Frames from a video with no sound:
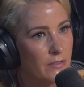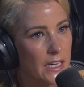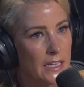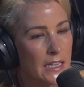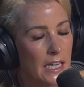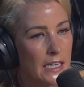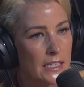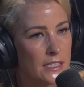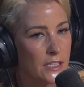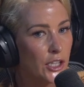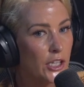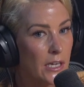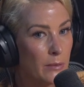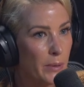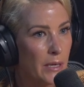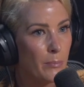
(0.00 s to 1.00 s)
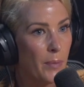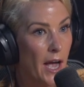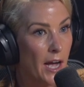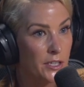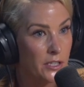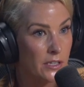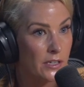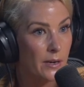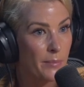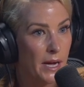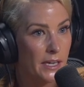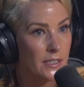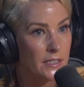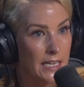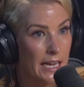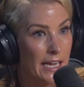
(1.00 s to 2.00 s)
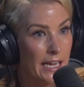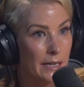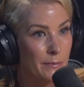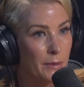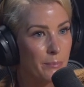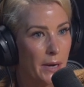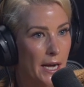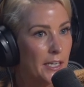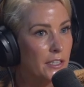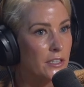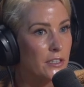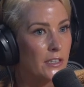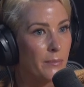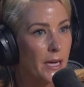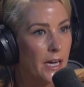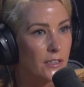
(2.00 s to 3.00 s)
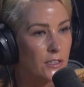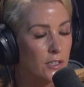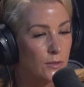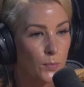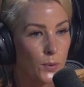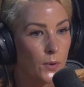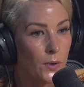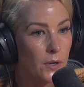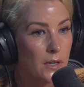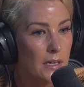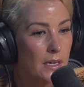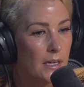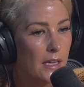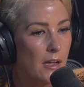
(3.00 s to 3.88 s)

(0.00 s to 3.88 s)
Like, that is, you can be passionate about your team and passionate about a sport,